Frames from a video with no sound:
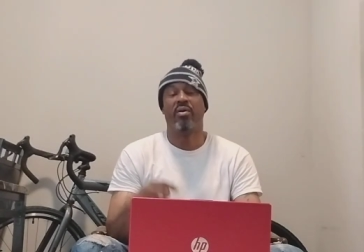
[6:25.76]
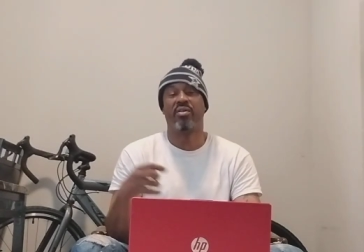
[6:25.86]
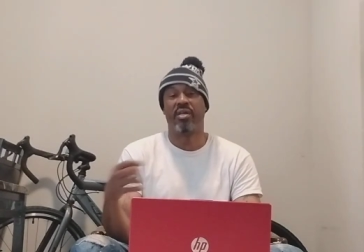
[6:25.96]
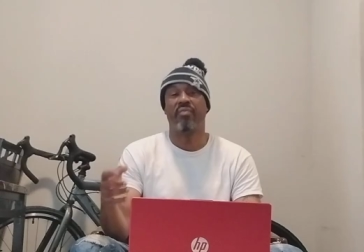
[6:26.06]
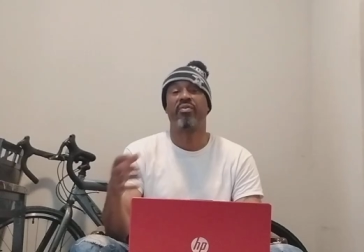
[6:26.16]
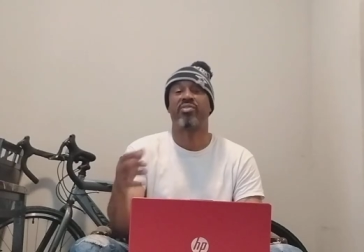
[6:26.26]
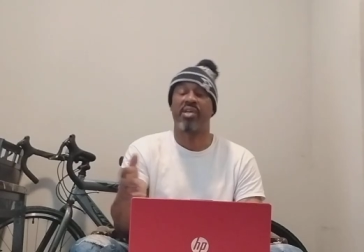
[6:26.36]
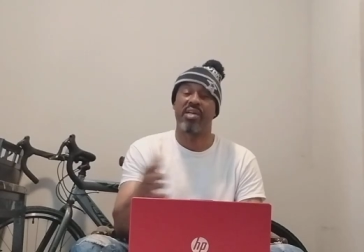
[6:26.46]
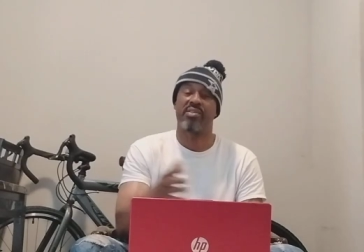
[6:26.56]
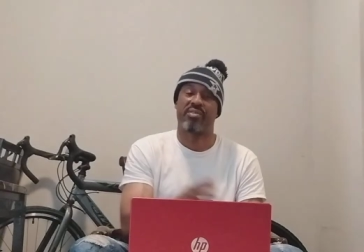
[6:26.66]
give a
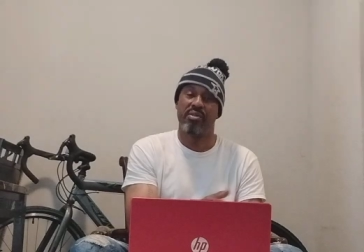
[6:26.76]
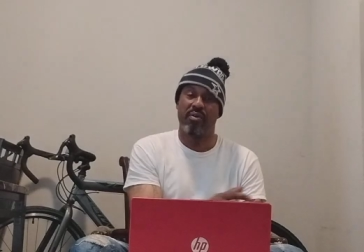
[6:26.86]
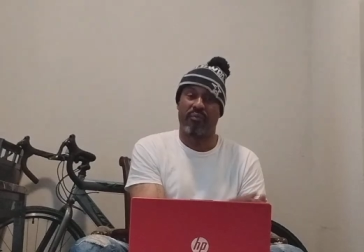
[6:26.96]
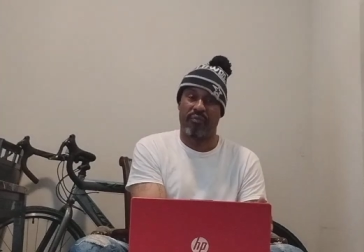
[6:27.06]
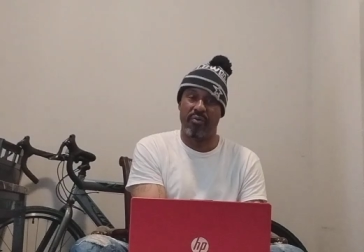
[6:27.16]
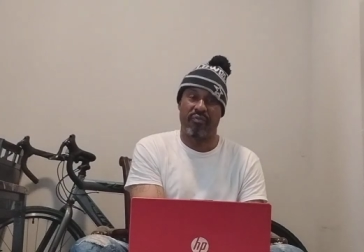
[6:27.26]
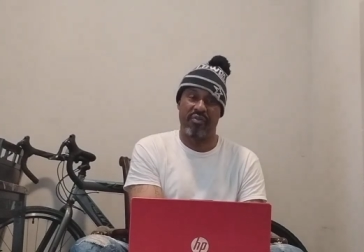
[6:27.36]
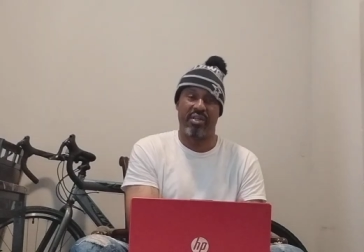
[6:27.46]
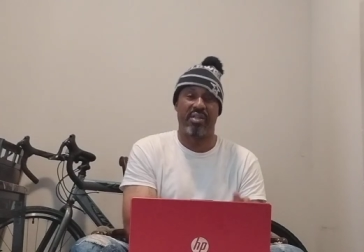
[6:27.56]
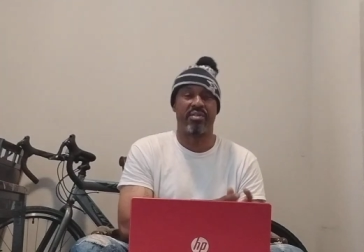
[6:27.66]
test to your few
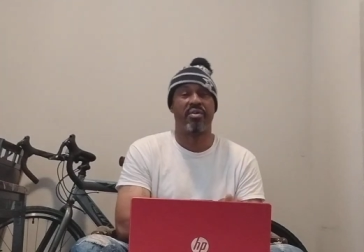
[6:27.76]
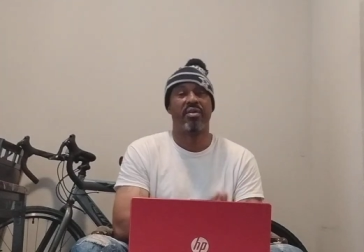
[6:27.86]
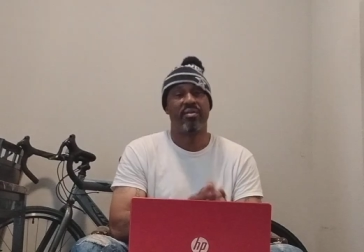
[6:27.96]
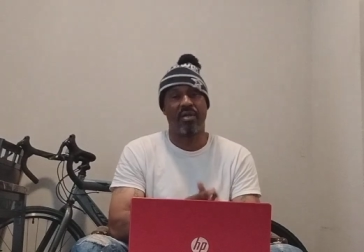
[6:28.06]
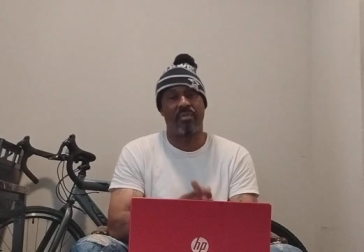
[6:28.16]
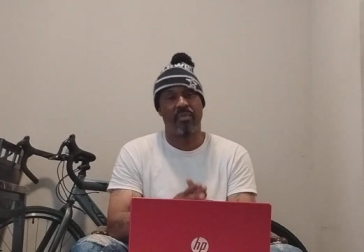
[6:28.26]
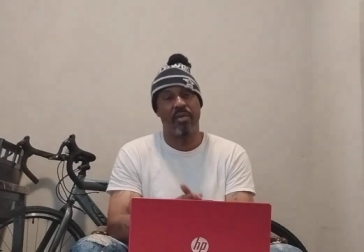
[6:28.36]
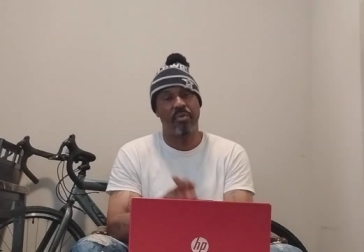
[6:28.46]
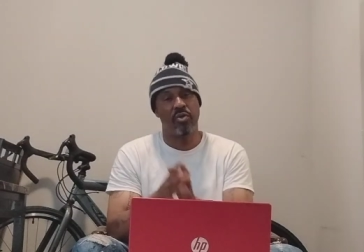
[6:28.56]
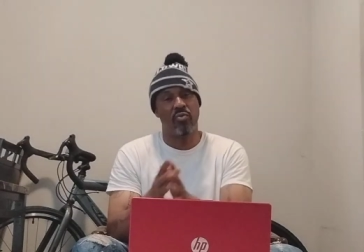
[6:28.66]
friends that
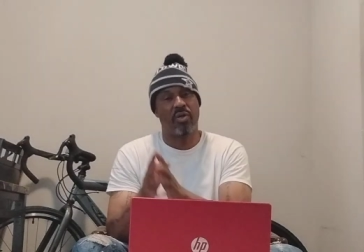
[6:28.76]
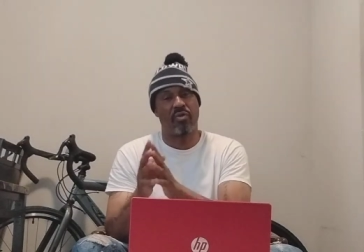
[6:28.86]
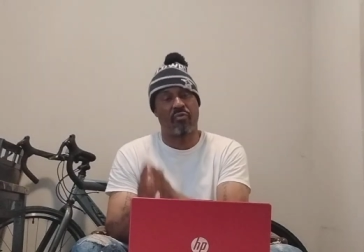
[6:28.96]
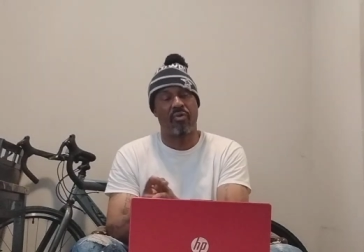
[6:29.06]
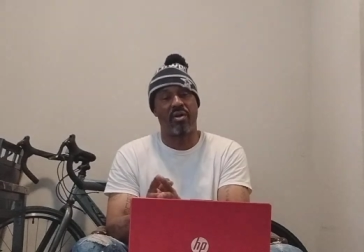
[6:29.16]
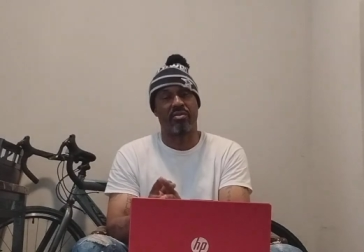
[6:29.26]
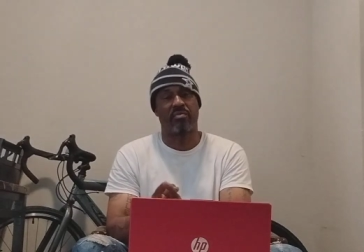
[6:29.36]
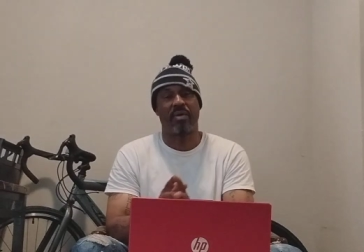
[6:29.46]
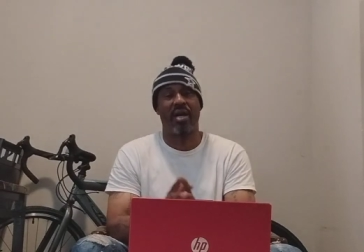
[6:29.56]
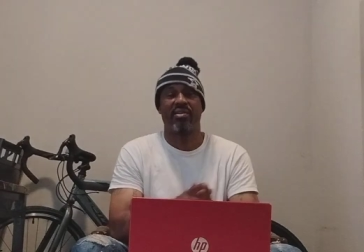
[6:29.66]
maybe you can
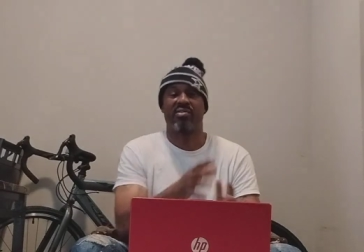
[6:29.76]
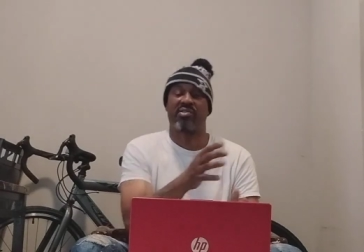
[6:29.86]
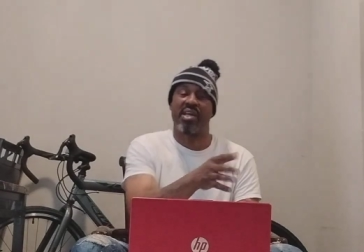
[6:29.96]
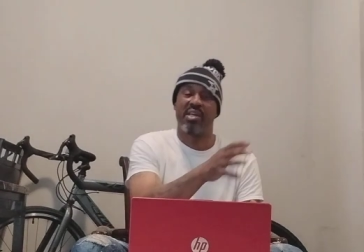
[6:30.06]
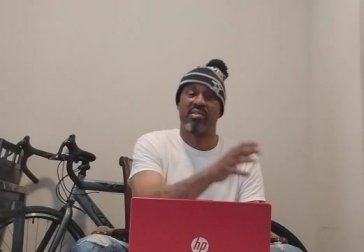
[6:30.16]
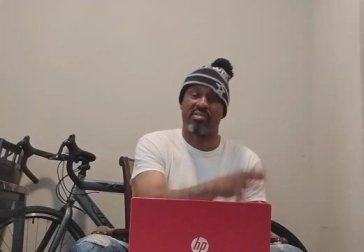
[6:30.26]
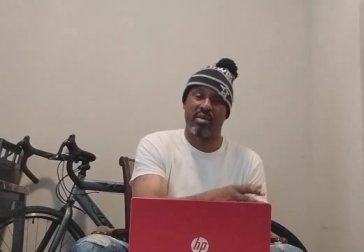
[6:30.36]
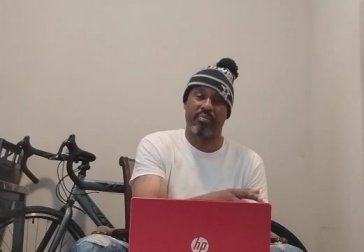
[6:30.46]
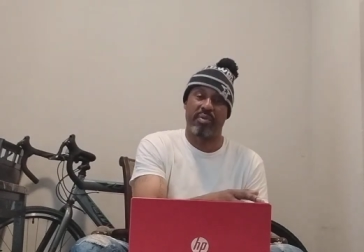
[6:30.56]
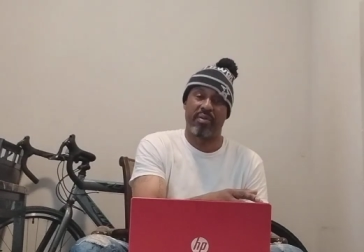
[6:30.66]
trust by just saying
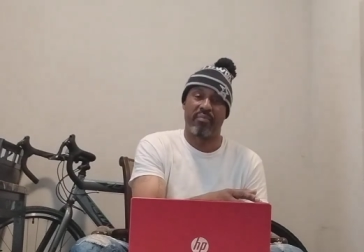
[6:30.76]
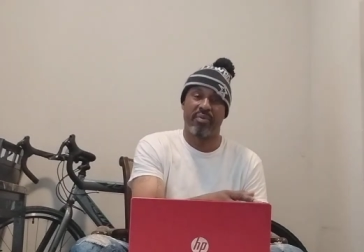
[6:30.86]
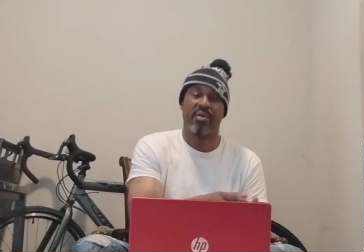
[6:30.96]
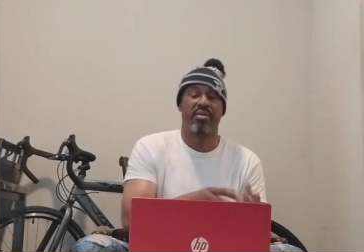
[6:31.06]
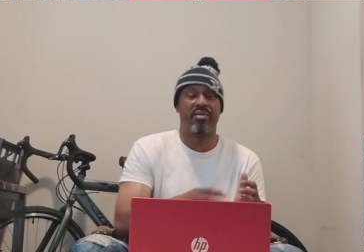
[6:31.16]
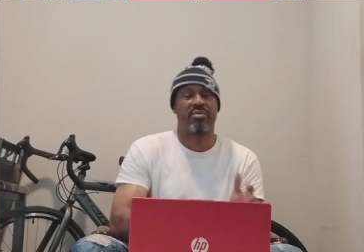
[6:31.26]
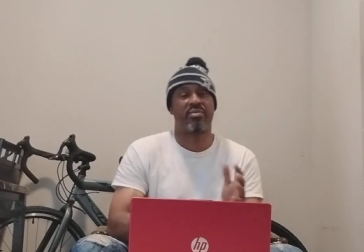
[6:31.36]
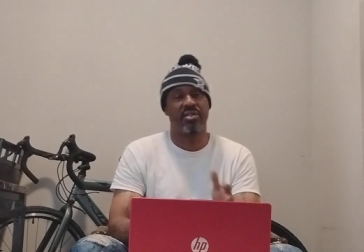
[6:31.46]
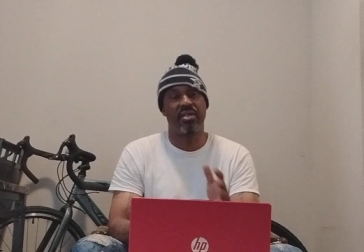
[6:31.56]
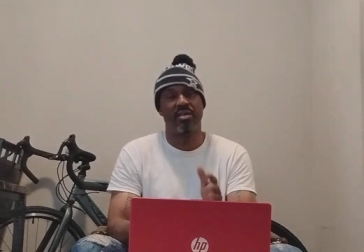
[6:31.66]
something, just
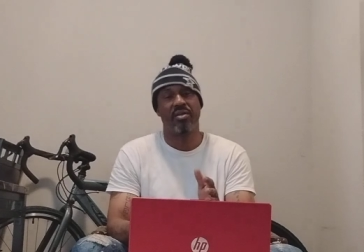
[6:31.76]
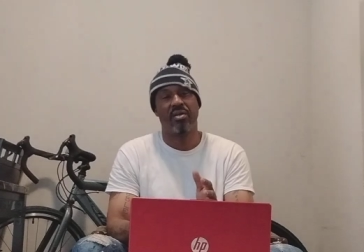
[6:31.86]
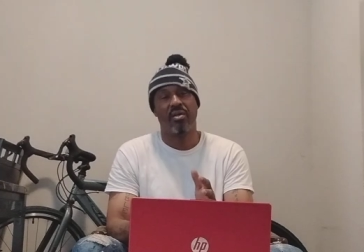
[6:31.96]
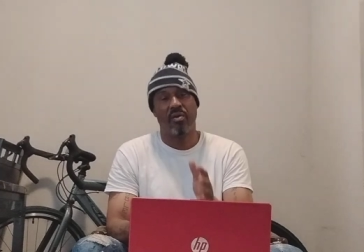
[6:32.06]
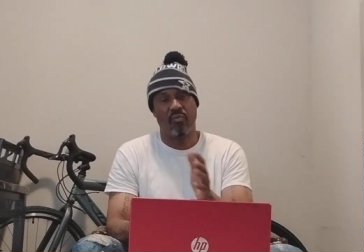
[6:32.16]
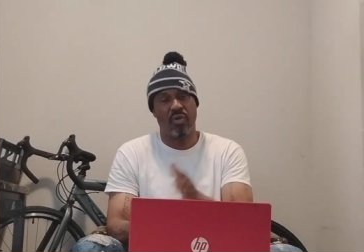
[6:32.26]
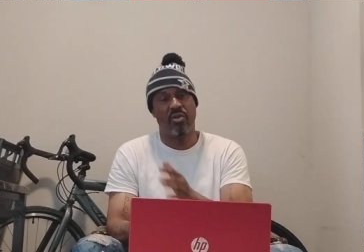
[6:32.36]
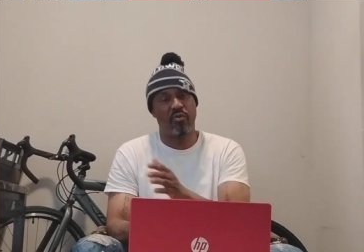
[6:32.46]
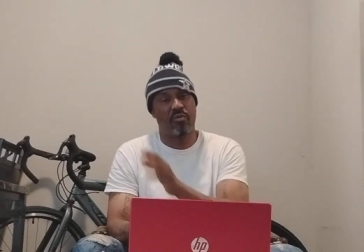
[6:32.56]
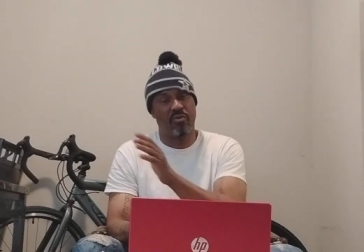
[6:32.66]
to see
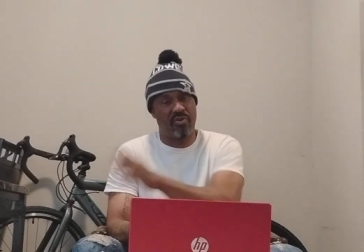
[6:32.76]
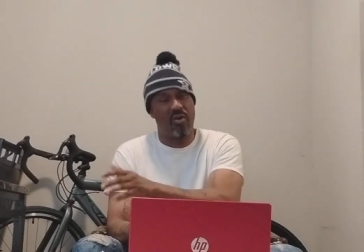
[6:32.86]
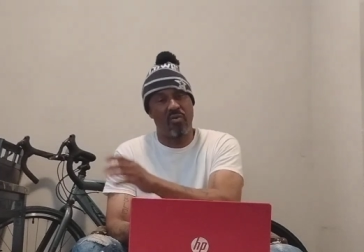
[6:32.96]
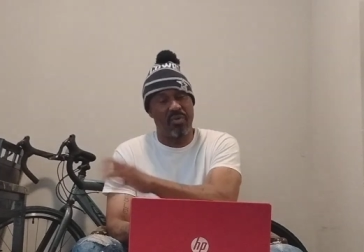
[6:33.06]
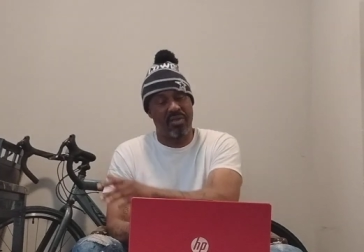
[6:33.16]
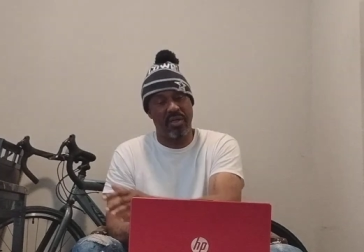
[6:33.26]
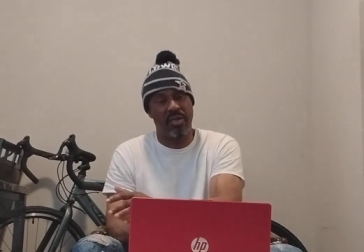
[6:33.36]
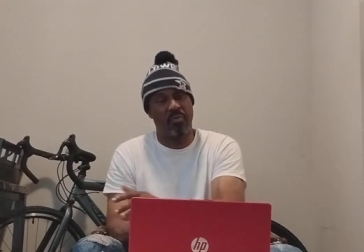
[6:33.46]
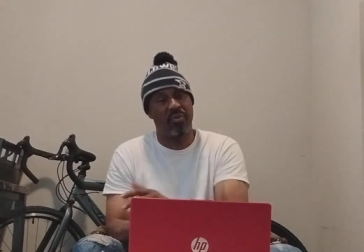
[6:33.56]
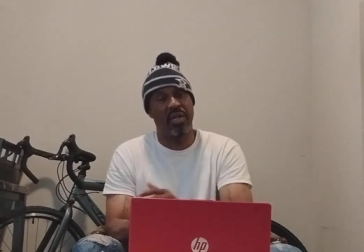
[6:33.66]
when you share it with
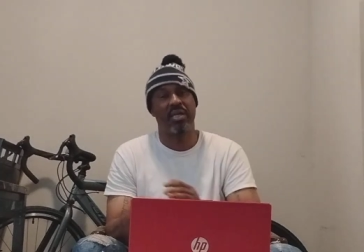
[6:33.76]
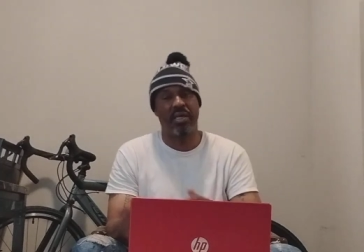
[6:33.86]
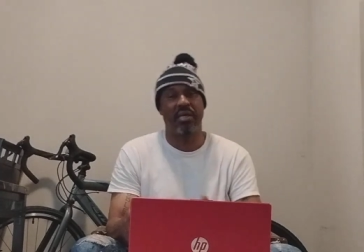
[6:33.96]
them, will they